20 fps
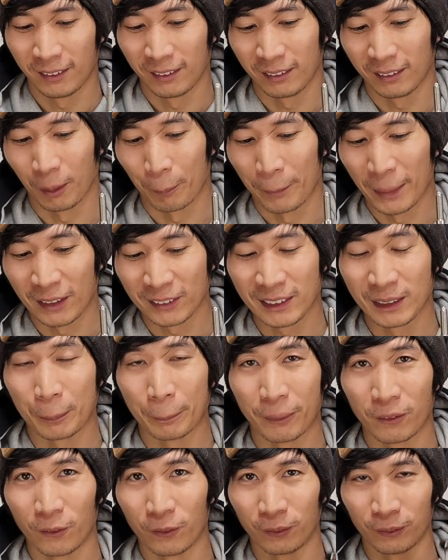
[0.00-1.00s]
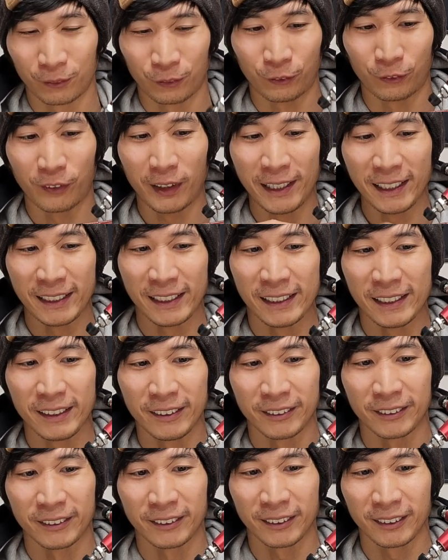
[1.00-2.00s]
the mounting bolt right
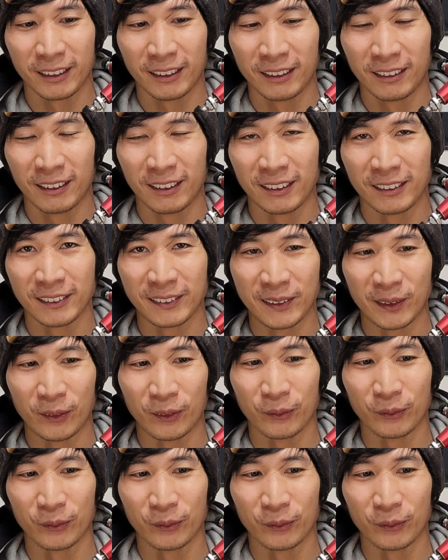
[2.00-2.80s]
here. So